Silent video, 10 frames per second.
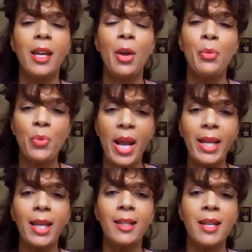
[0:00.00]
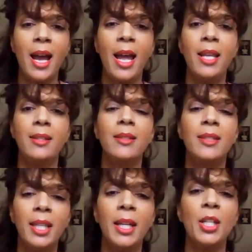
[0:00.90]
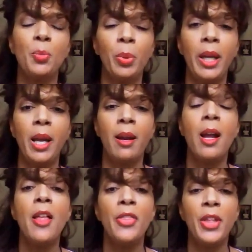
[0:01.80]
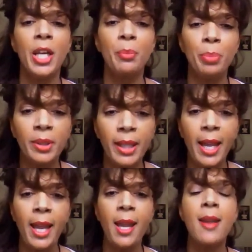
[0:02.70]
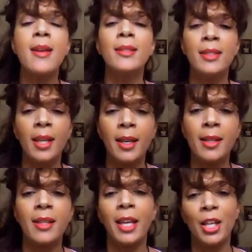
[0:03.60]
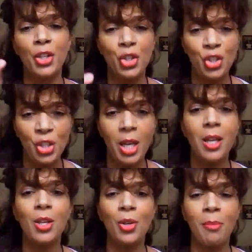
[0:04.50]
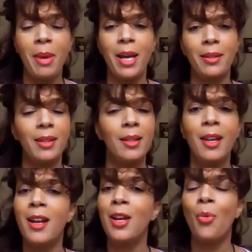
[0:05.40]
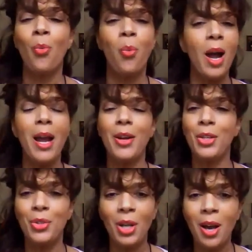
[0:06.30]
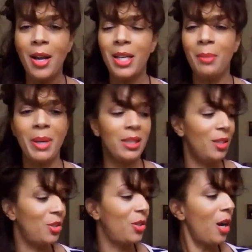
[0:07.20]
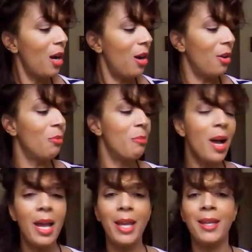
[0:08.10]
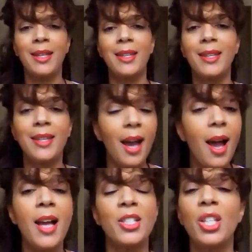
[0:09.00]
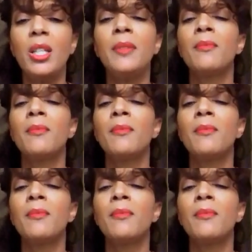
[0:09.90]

a recognized tennis player, then play tennis and shut your mouth. Why are you talking about this girl? My gosh, she